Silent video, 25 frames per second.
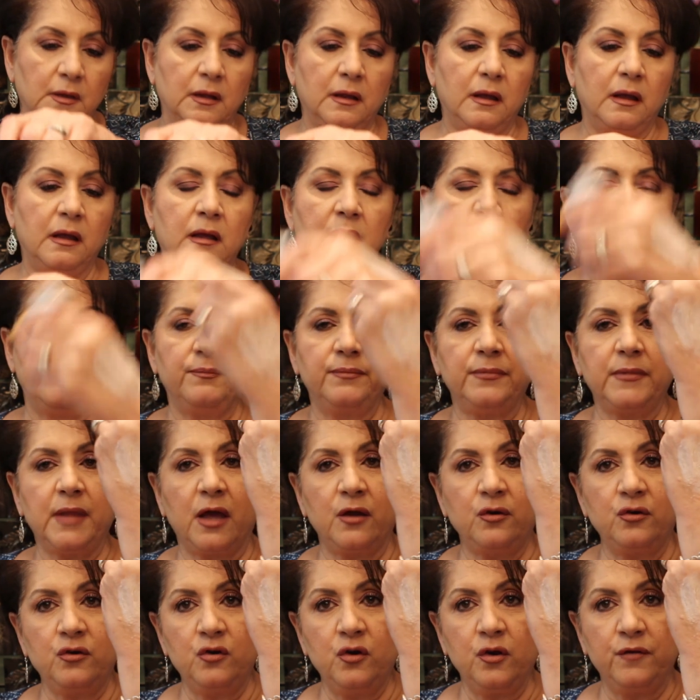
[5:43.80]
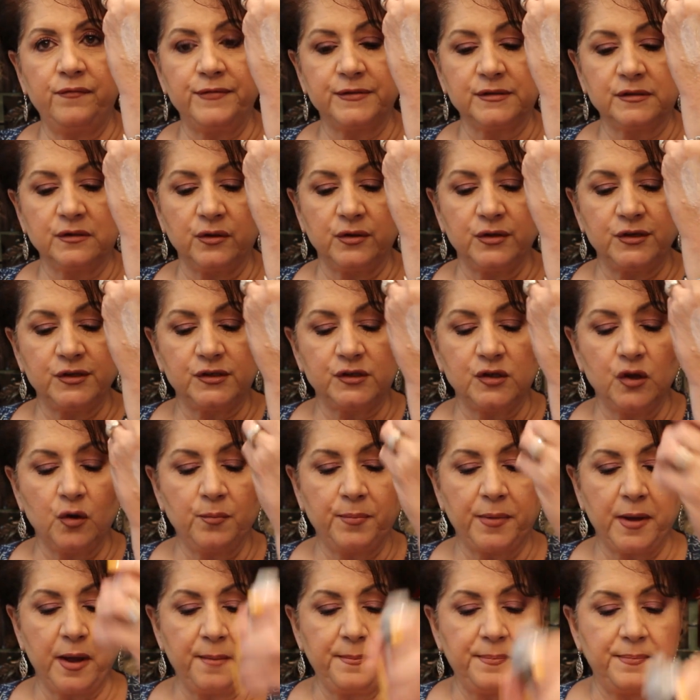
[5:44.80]
I don't know if it's gonna
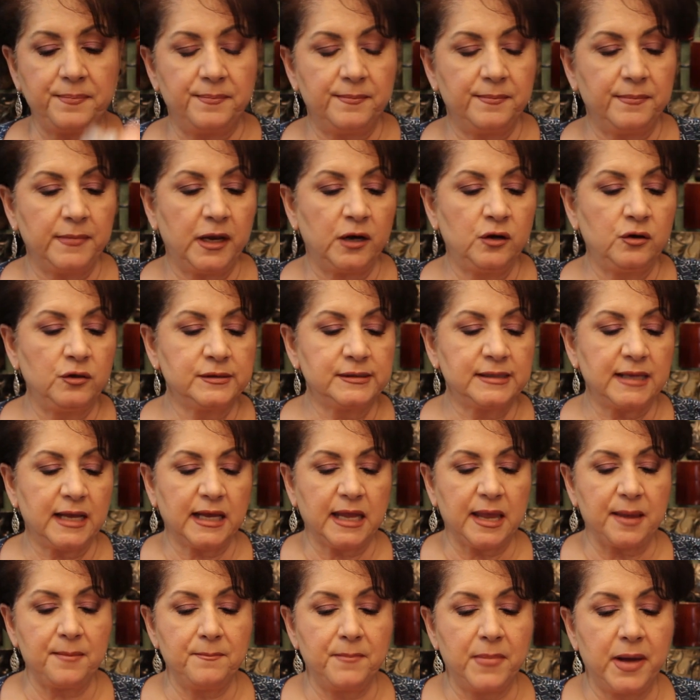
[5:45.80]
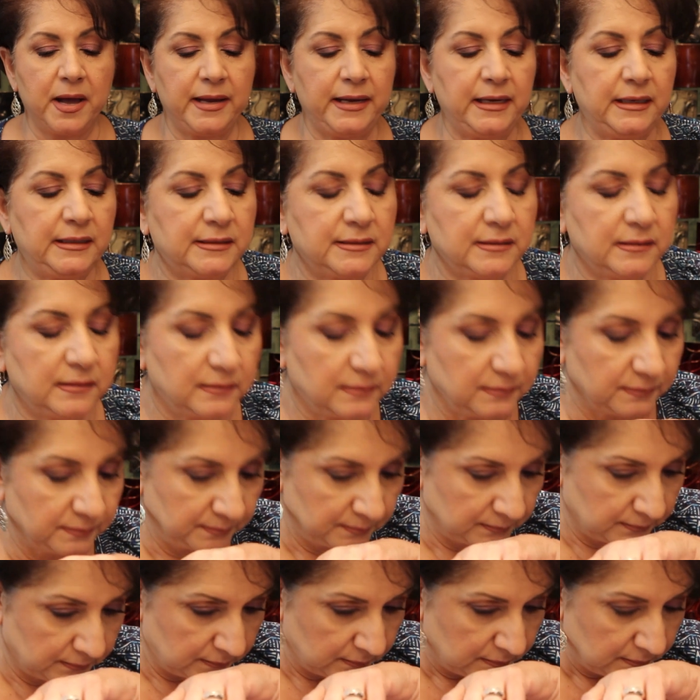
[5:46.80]
soap up. It looks like it might,
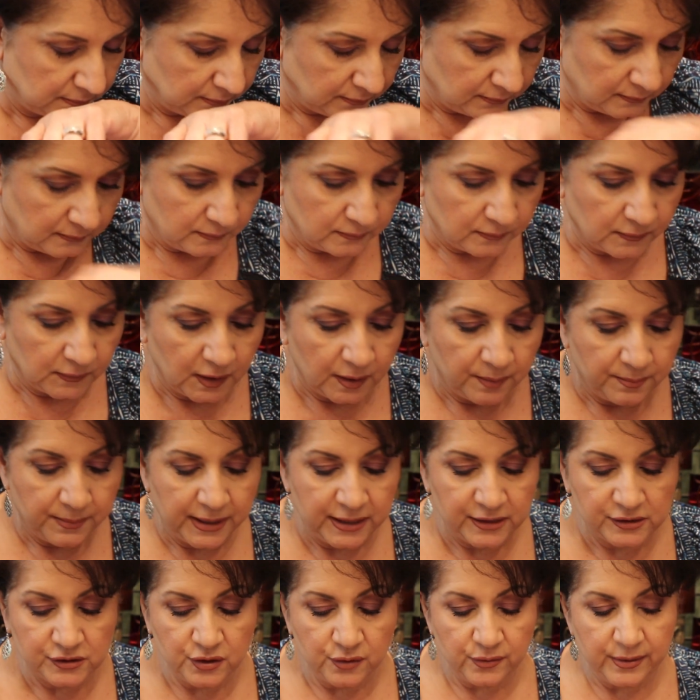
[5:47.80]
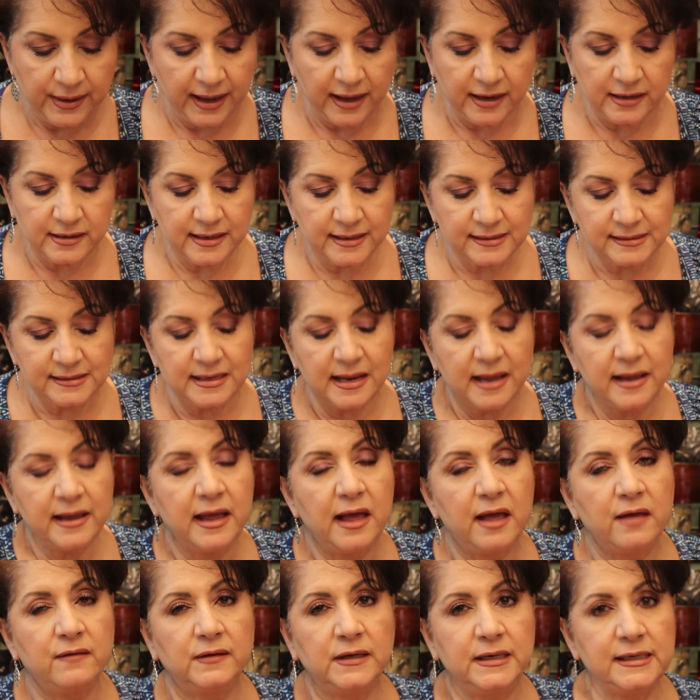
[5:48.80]
but it's okay. It's not
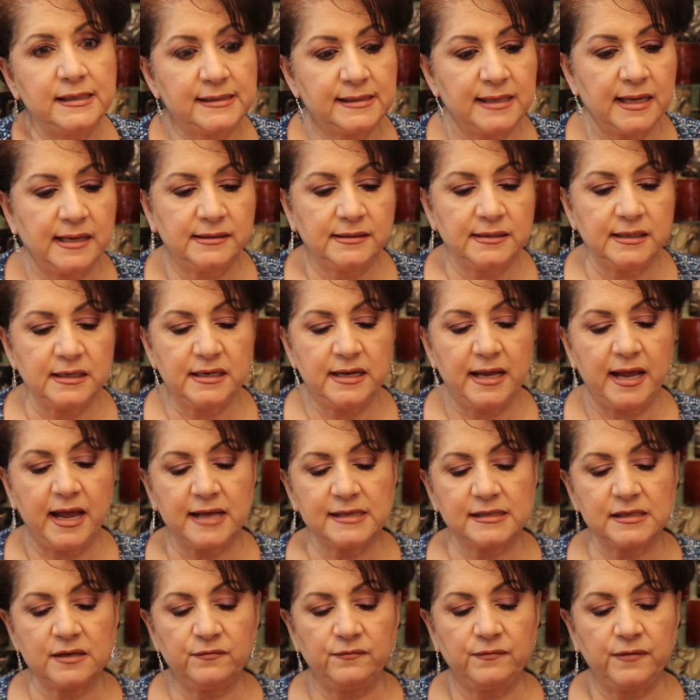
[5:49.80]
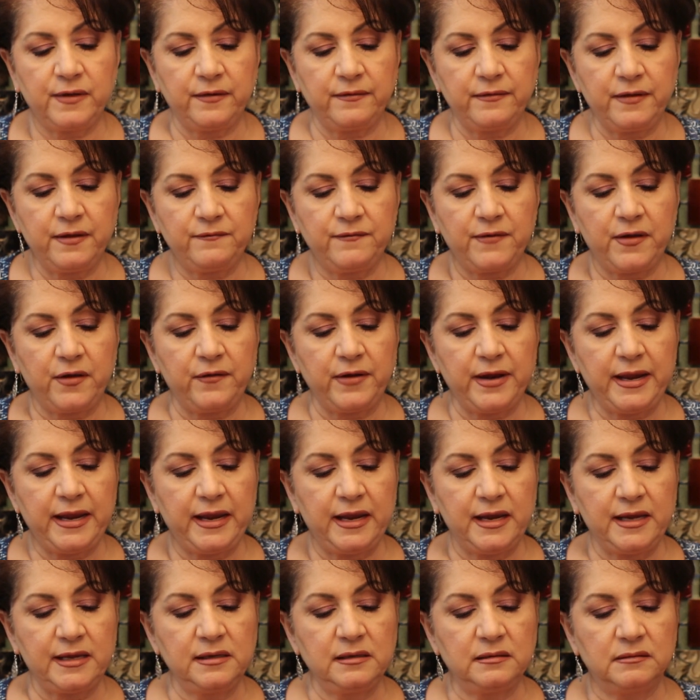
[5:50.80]
heavily scented. It has a very,
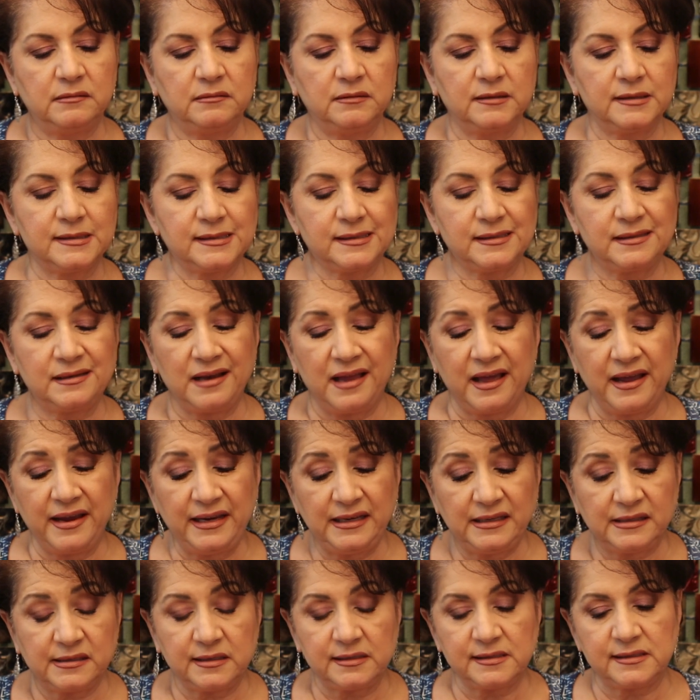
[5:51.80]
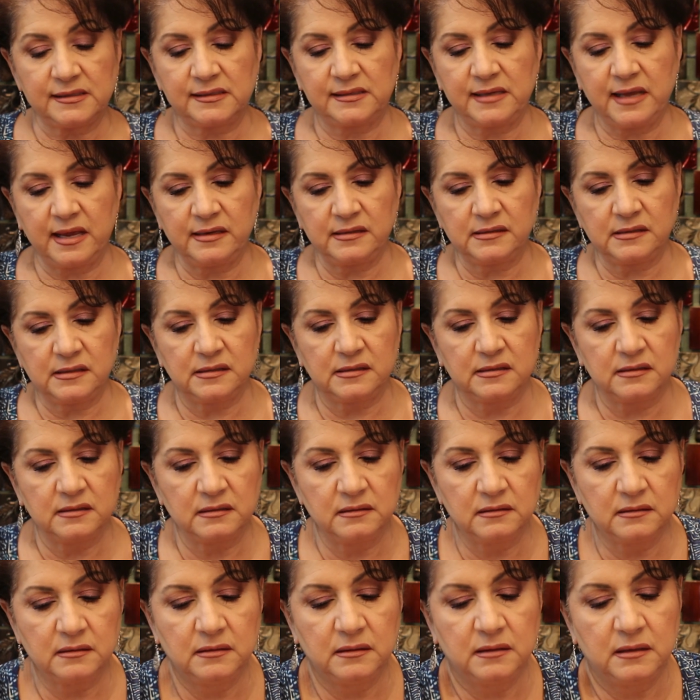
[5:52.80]
very slight scent.
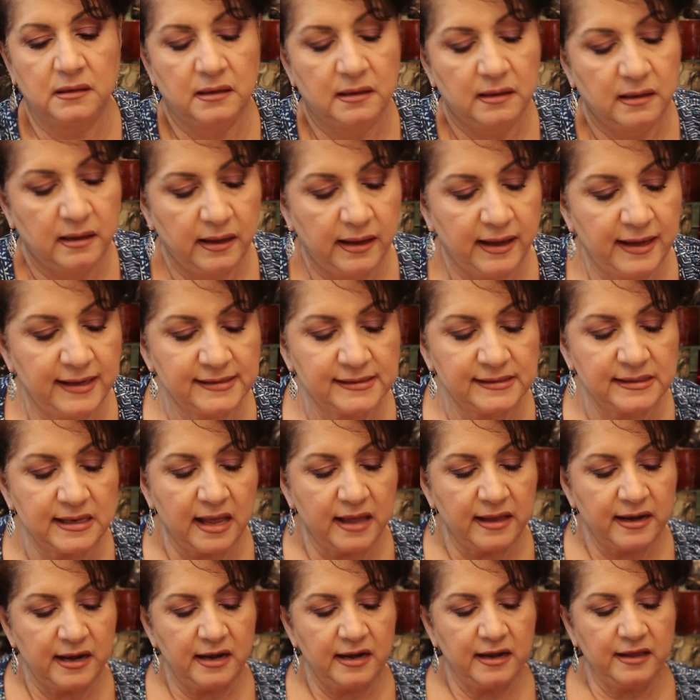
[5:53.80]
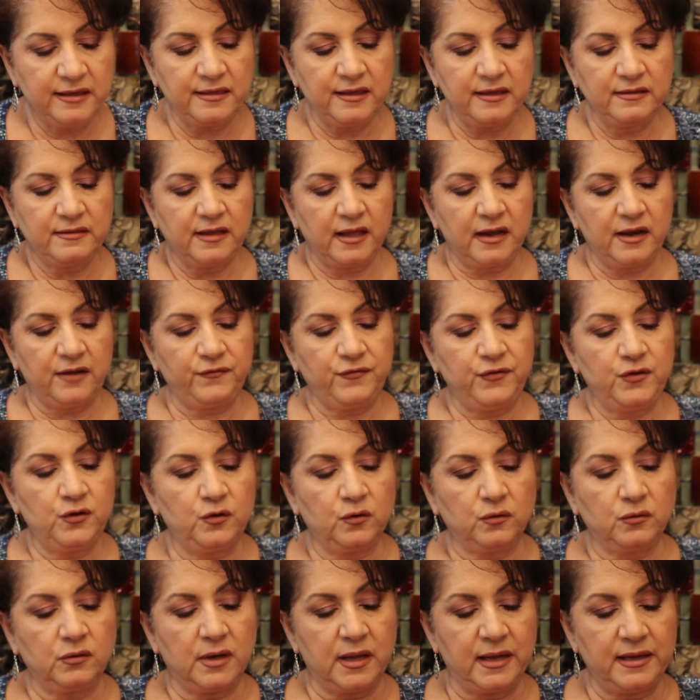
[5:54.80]
It's not anything that if you
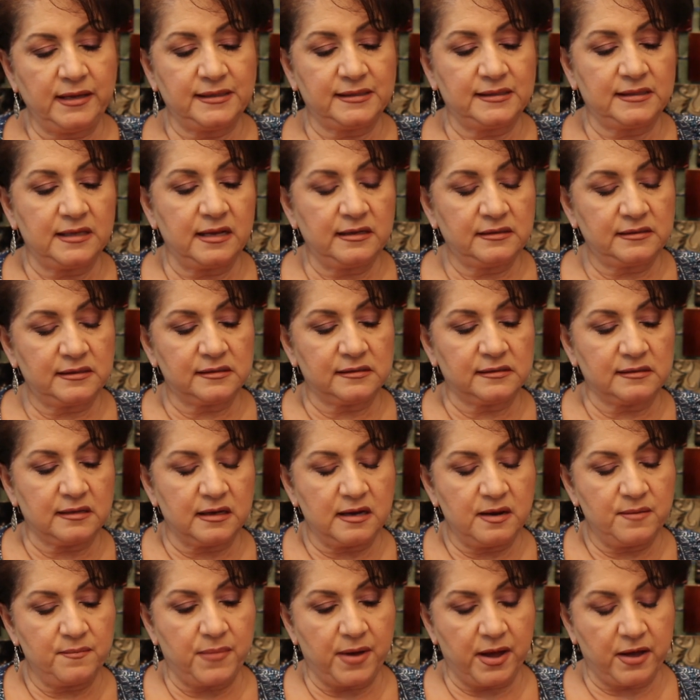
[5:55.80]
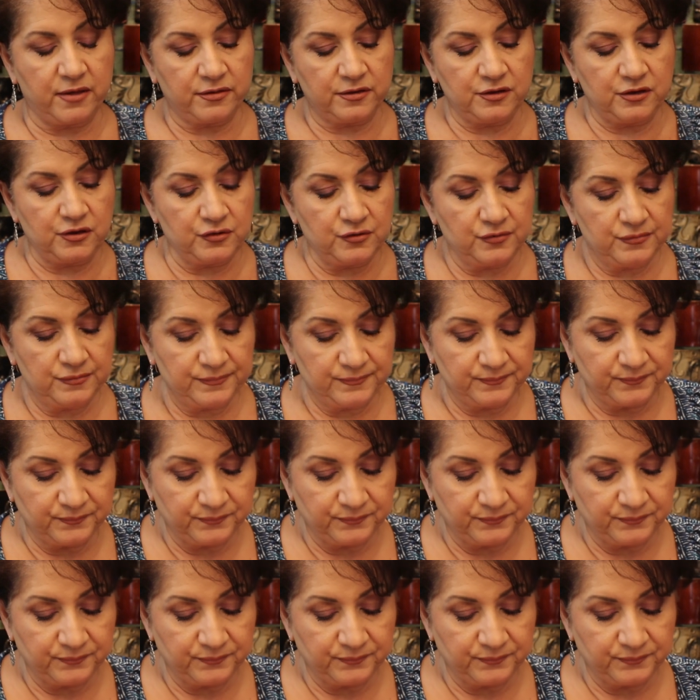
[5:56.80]
don't like scents, it's gonna bother you.